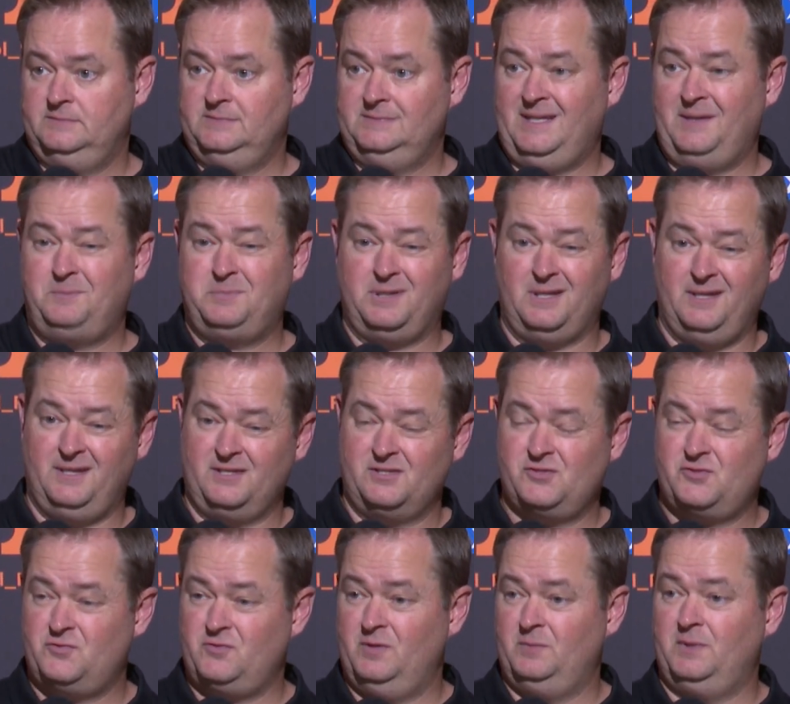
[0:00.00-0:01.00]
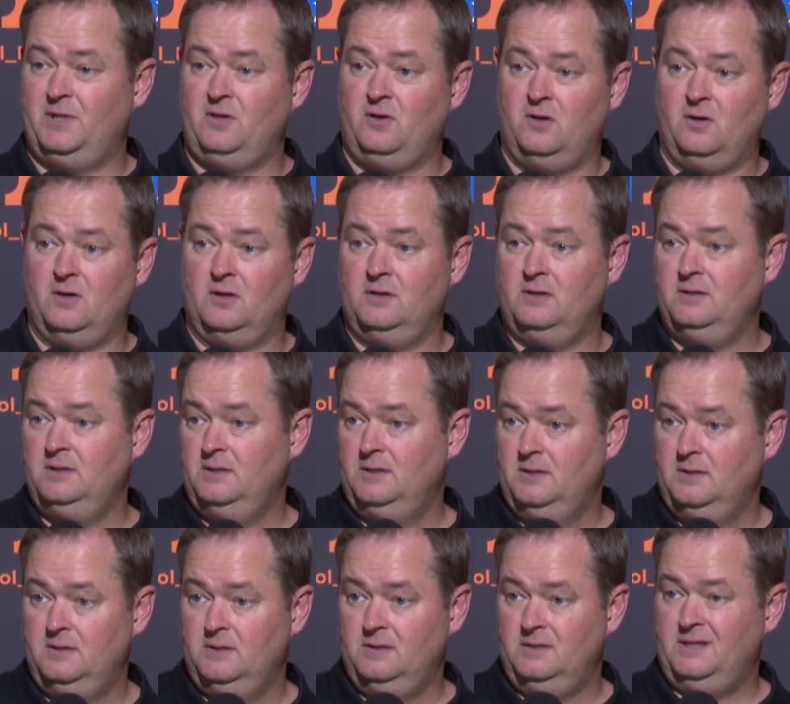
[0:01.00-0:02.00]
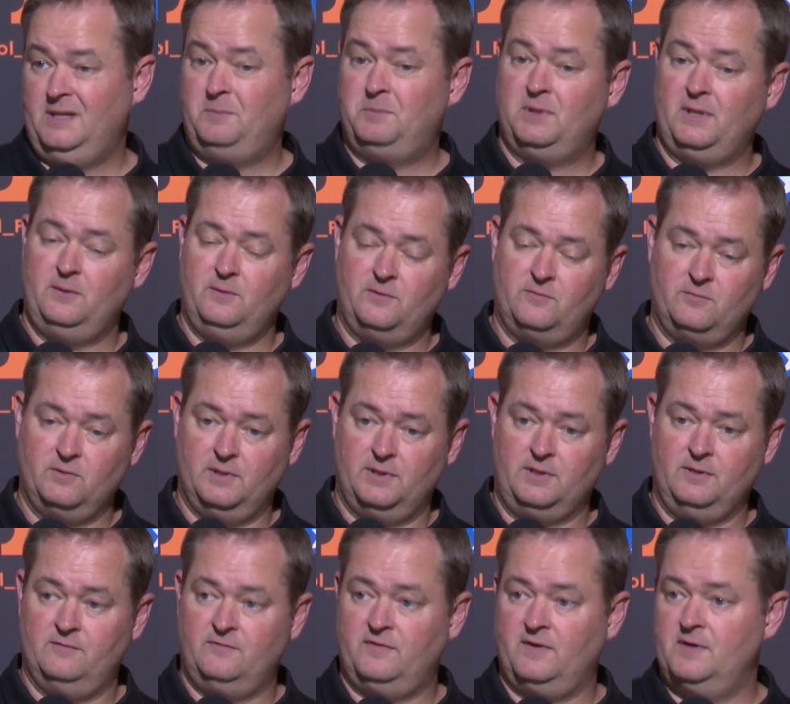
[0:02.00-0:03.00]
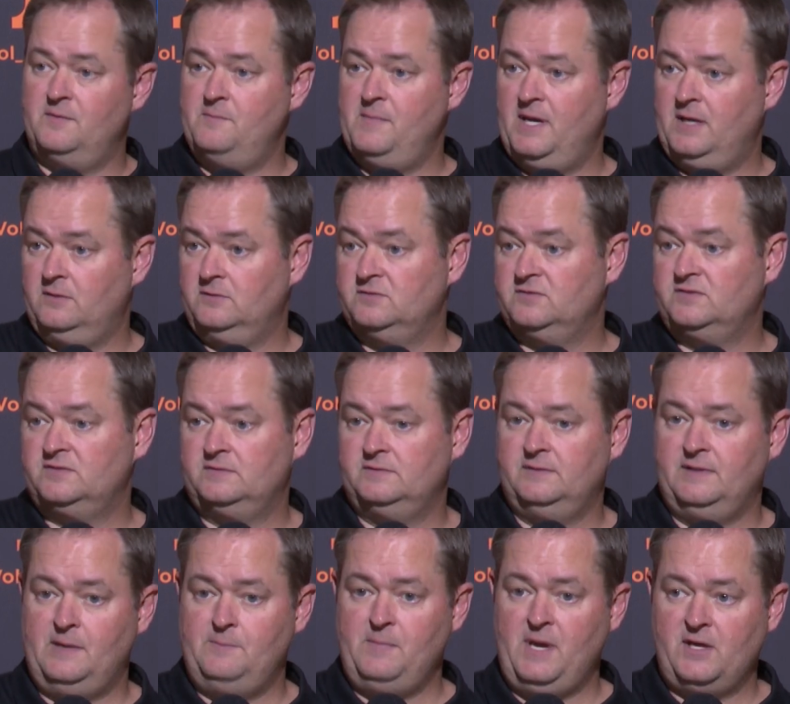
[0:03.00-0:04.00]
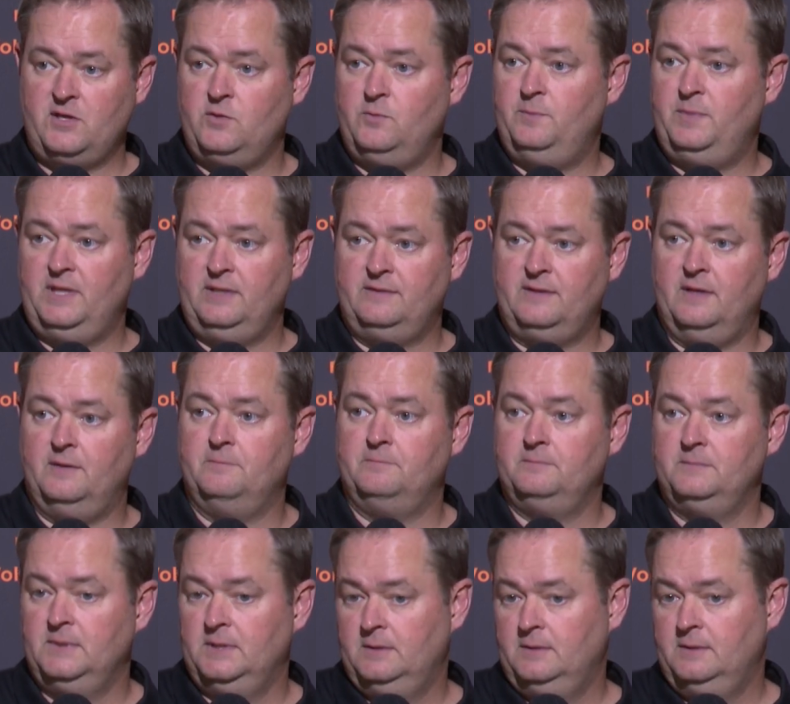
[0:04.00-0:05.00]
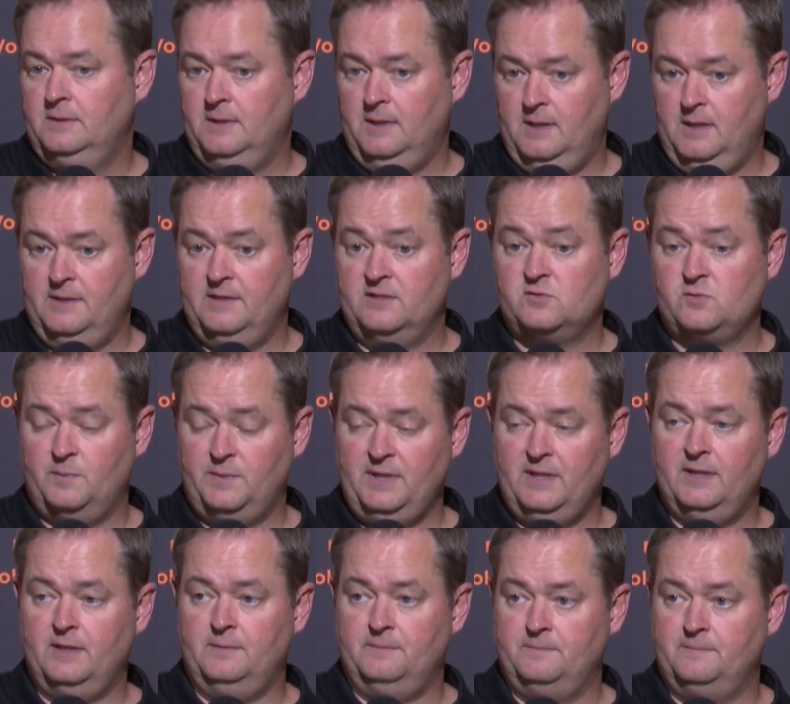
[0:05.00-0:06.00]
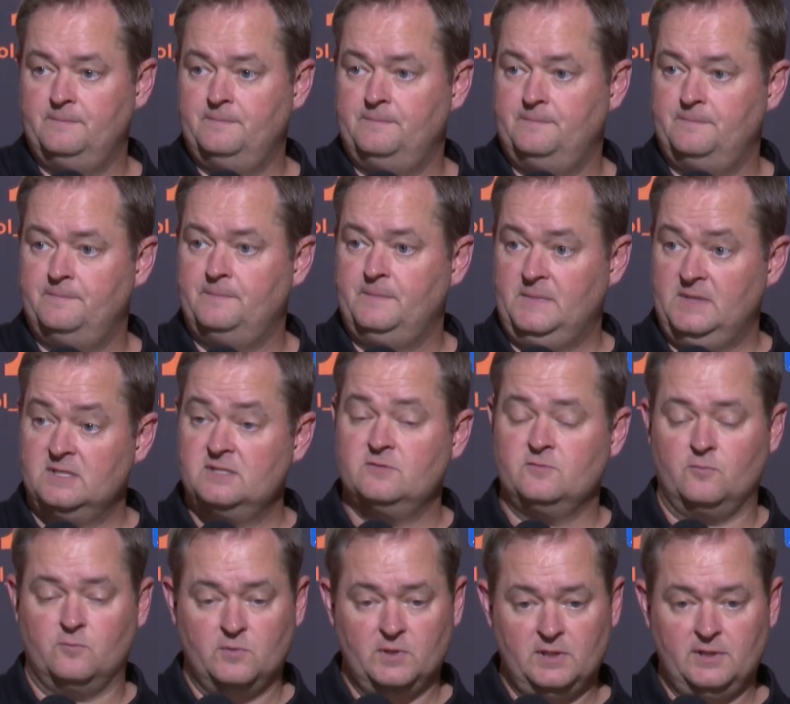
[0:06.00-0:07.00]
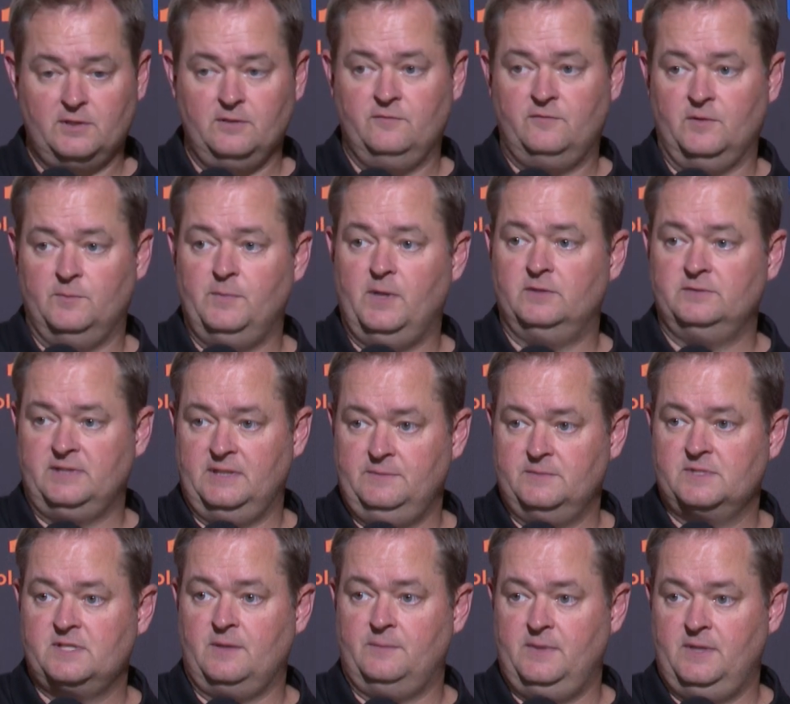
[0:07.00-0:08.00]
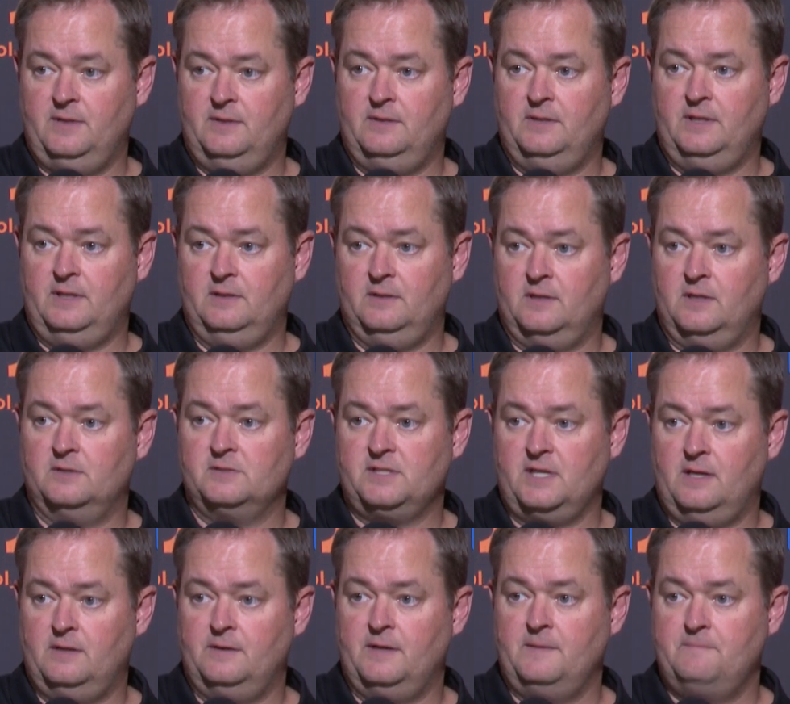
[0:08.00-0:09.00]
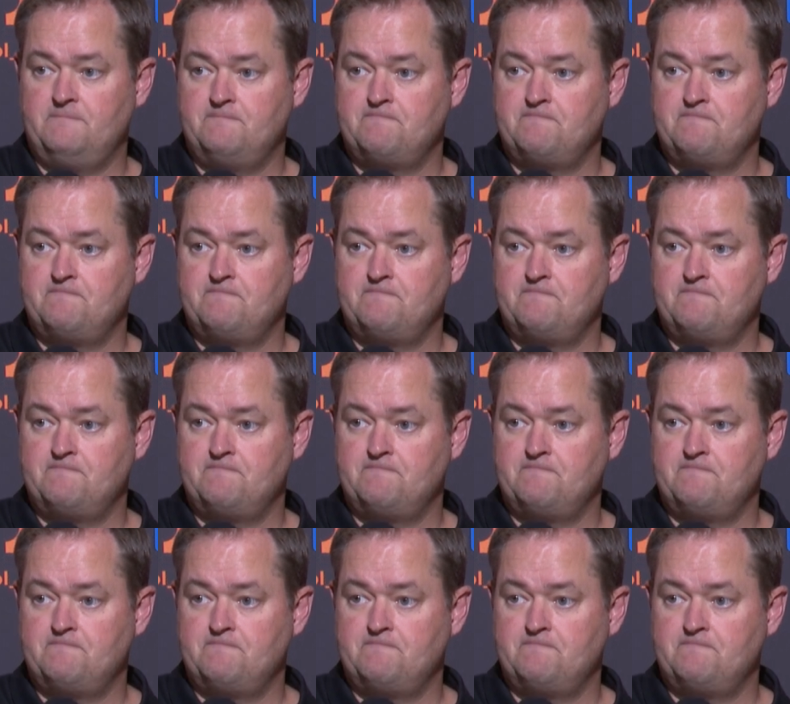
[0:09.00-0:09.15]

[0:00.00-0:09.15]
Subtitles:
They play extremely hard. They play with really good fundamentals. They make you beat them. This is a really good football team that's coming in Neyland on Saturday.